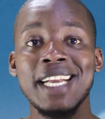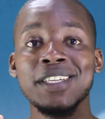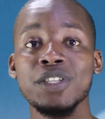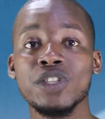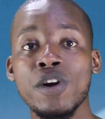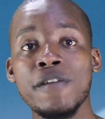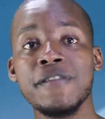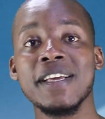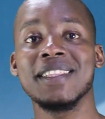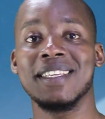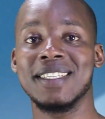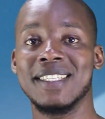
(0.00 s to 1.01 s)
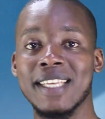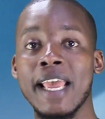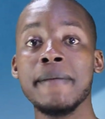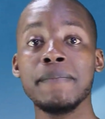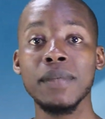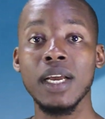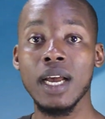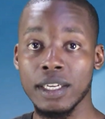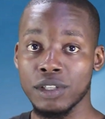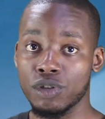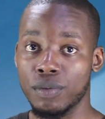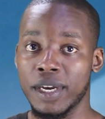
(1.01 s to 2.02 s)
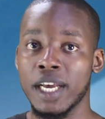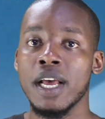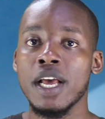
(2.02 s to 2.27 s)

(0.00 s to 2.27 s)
and serving the same customer.